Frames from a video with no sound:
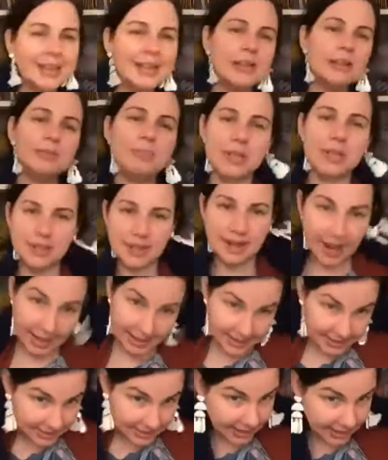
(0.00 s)
But
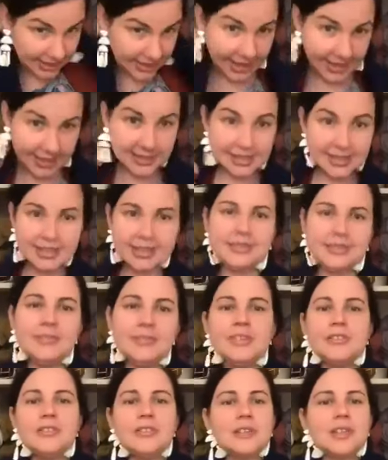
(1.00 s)
nicely, that's, you
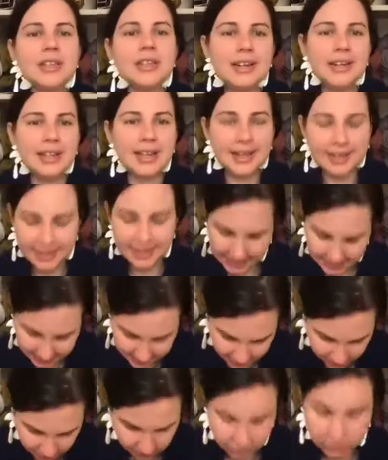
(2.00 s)
just got it like that. It's
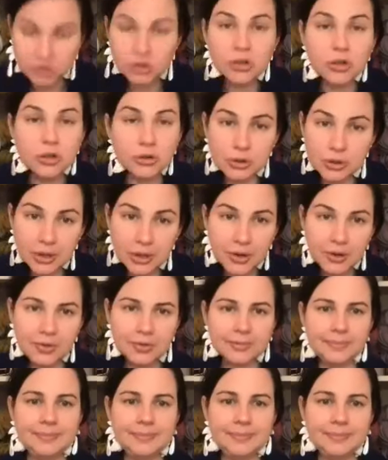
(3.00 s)
not too long.